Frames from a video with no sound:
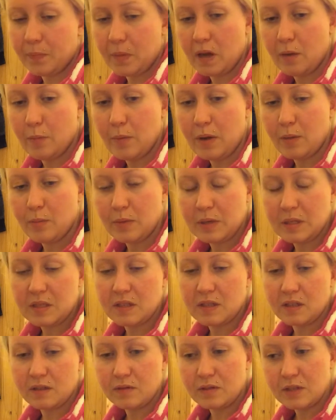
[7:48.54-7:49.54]
I make
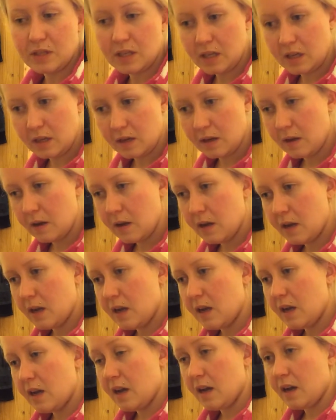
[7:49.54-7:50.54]
myself tea,
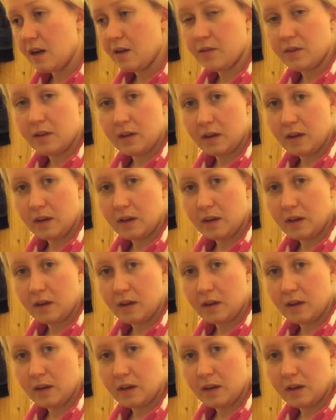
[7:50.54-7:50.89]
and I feel